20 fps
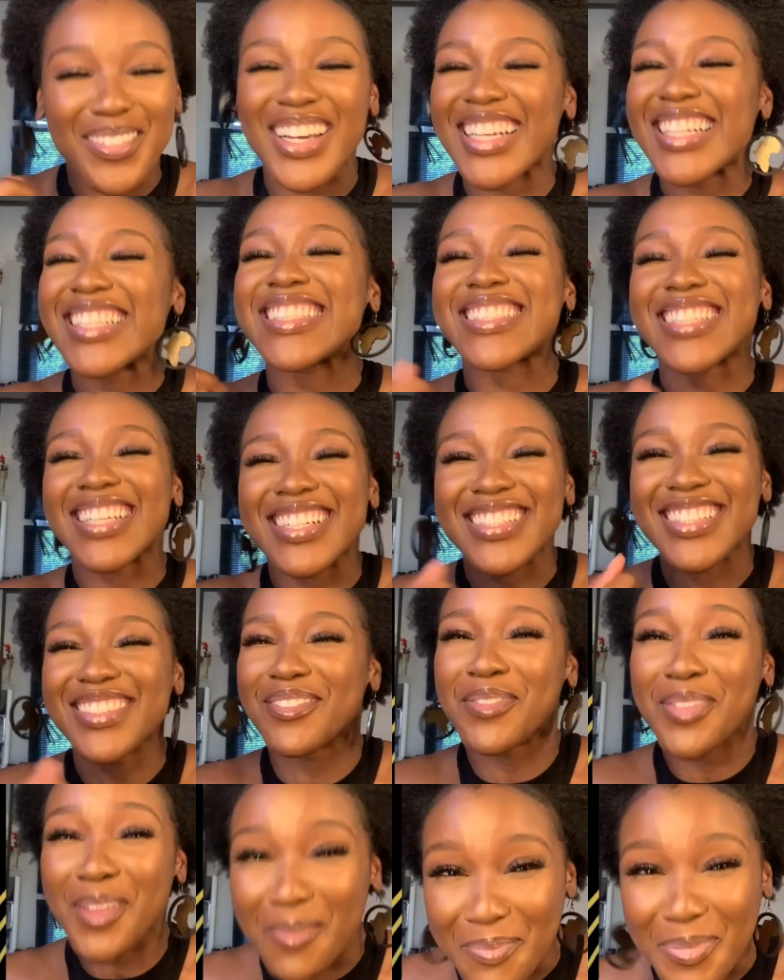gonna ginger
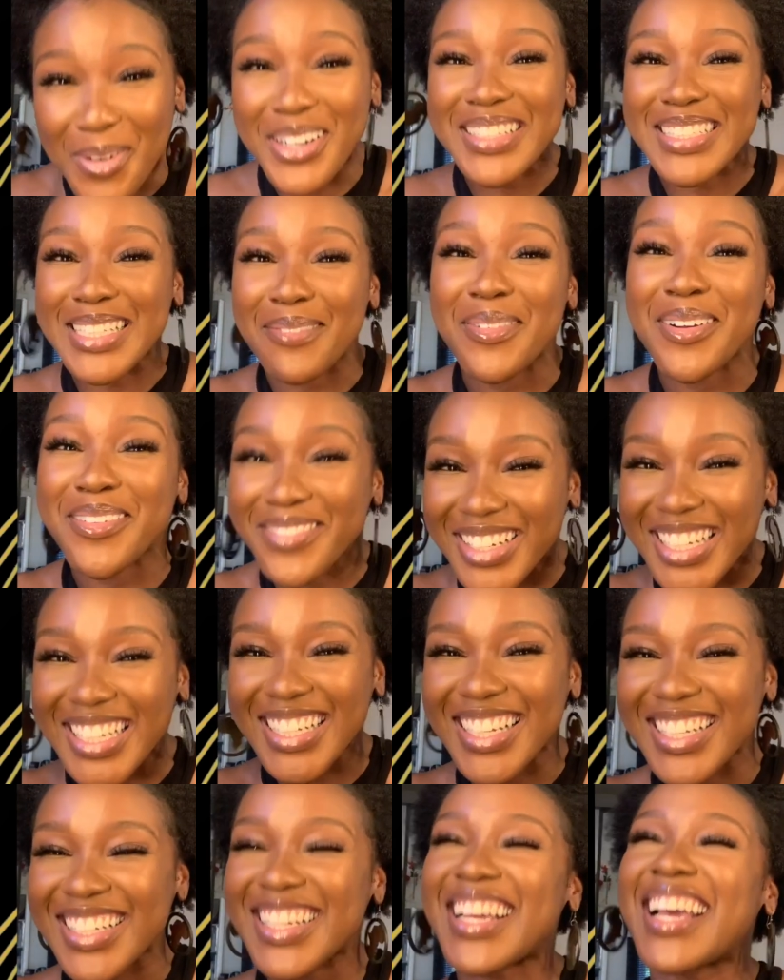the books I've been
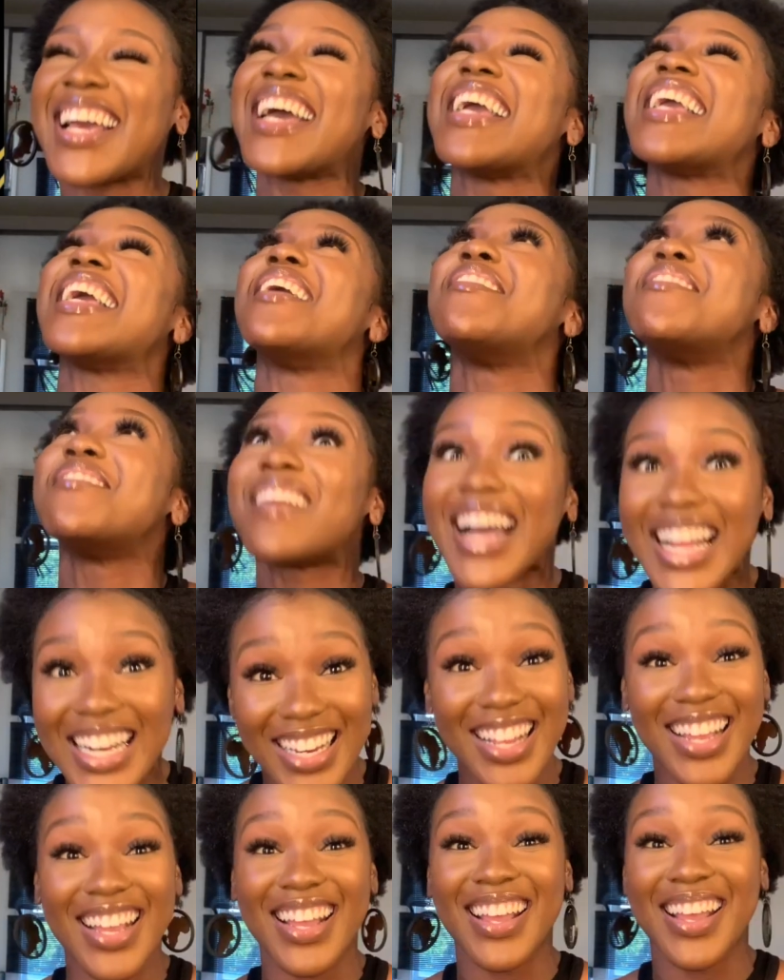reading.
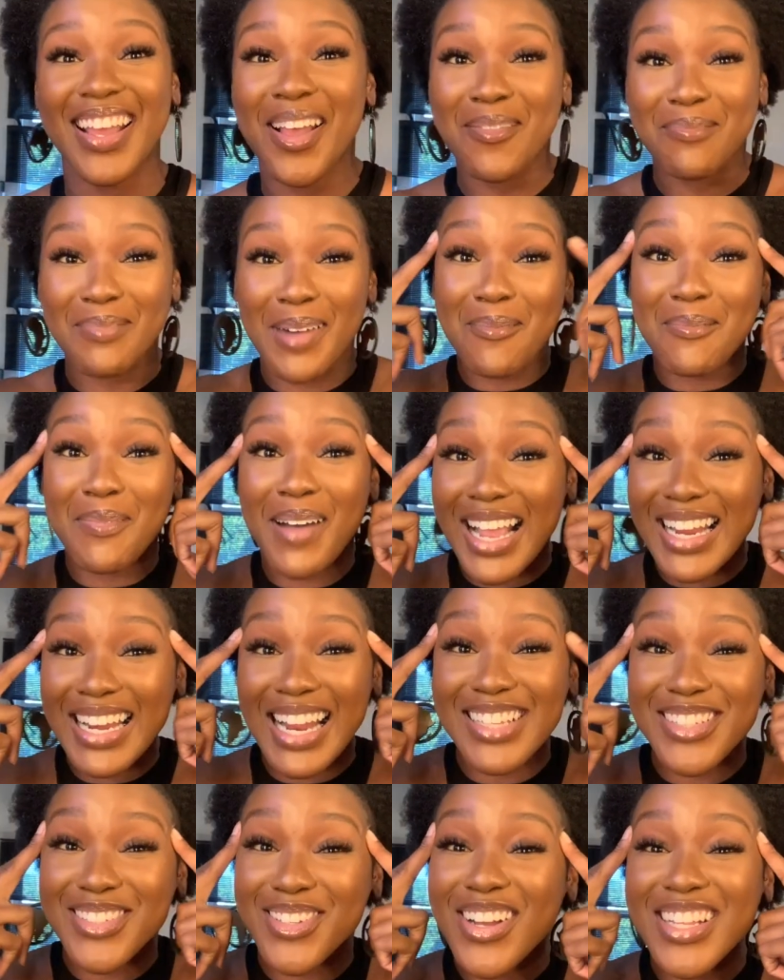Maddie, my mind
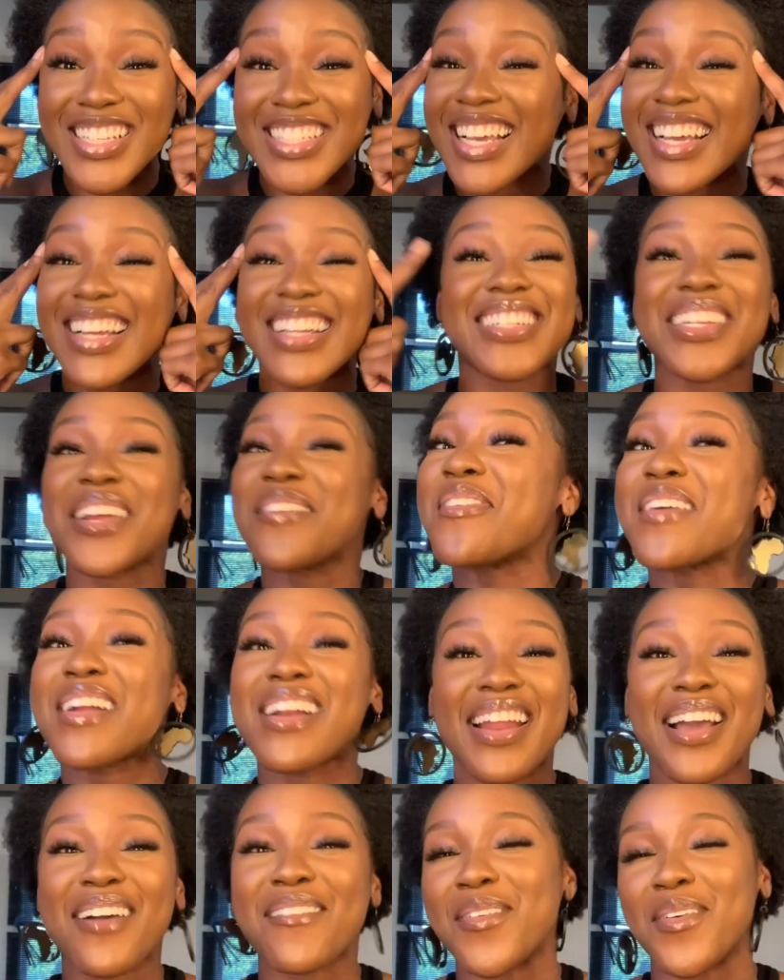has gone to a different
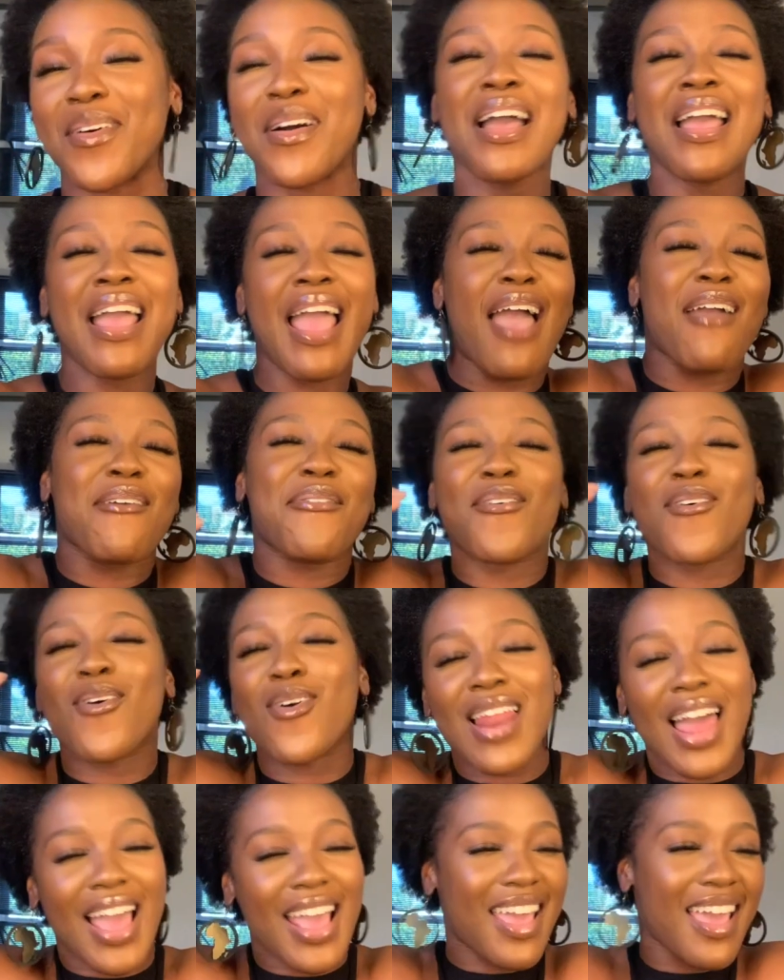level. I feel
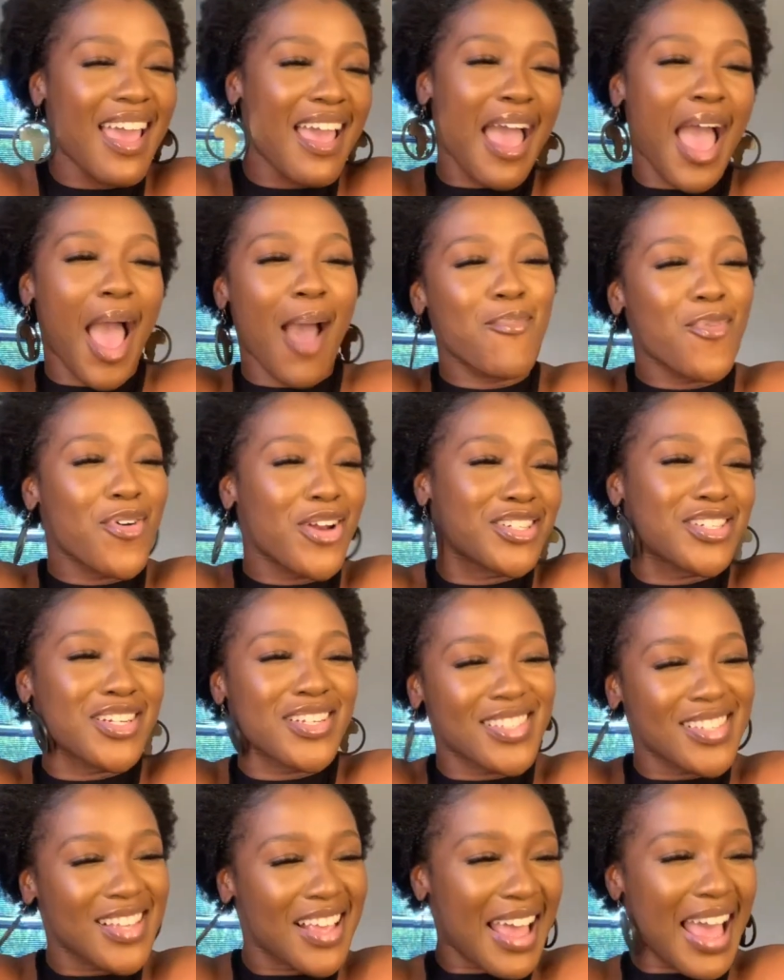like
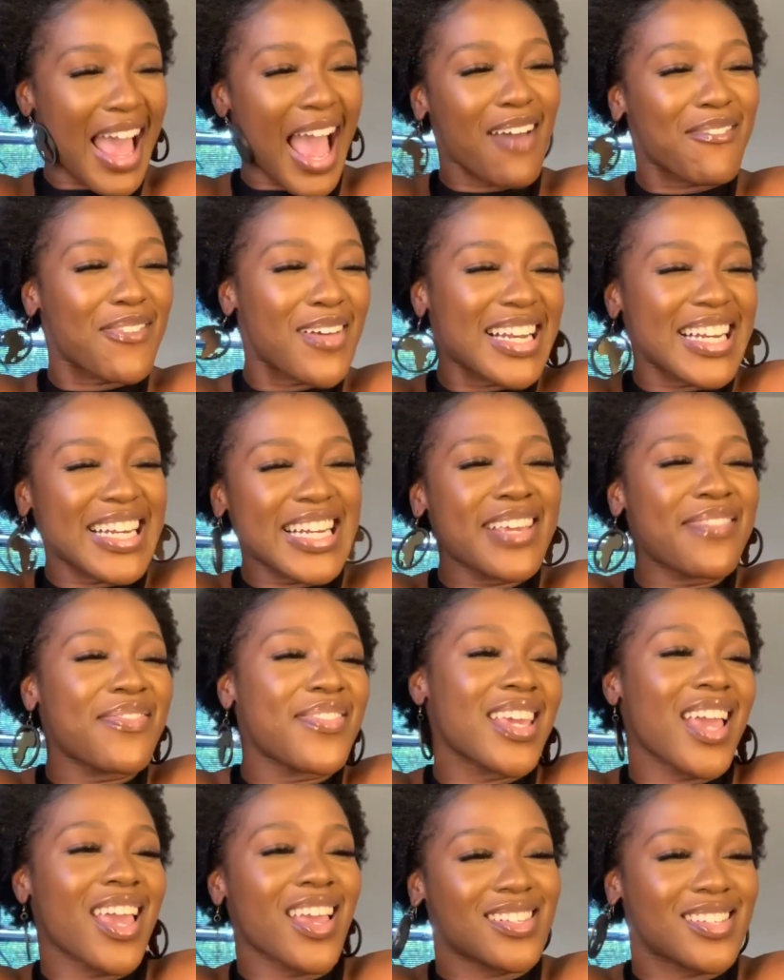I've
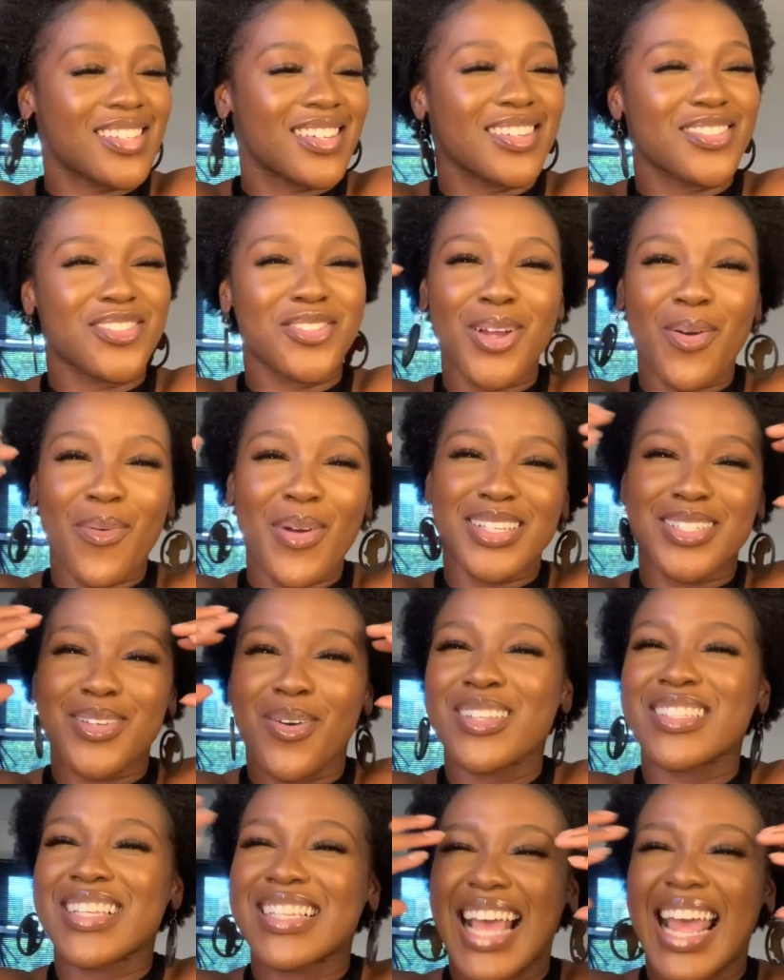alleviated. You know when
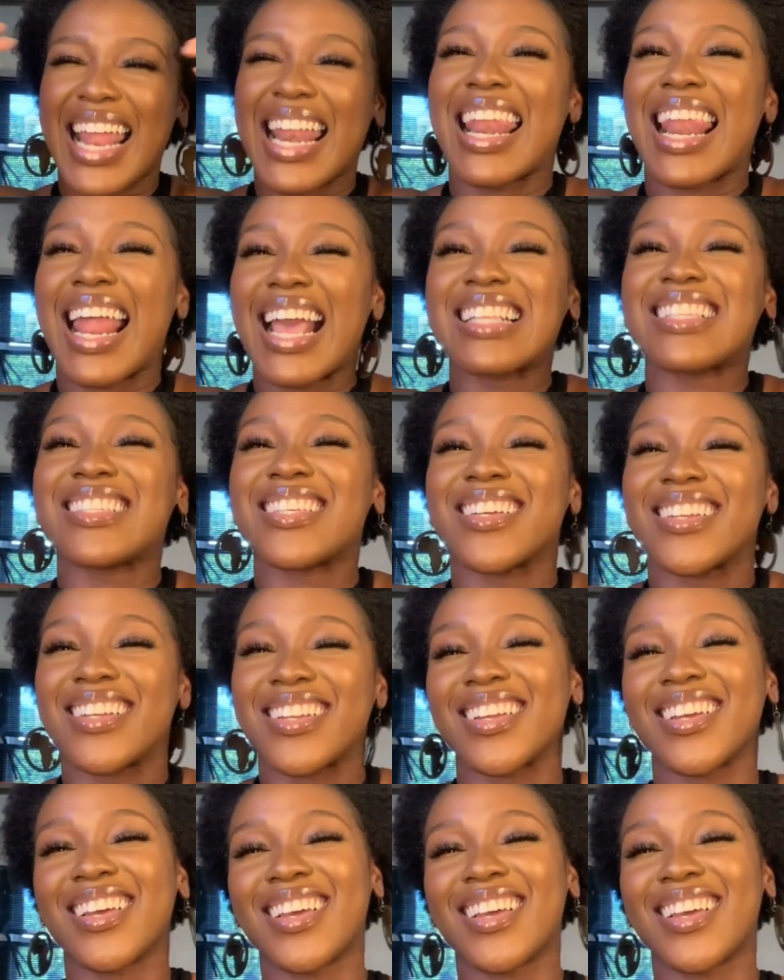someone says enlightened?